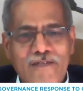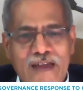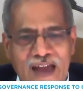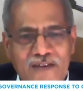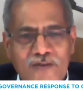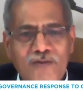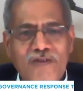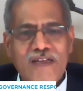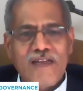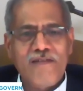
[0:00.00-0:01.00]
had to
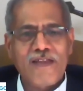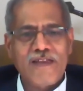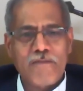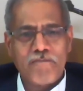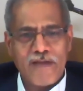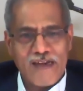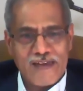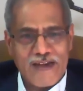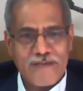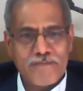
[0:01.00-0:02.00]
deal with the
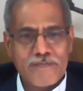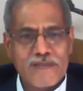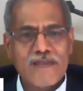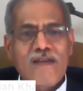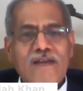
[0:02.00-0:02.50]
pilgrims,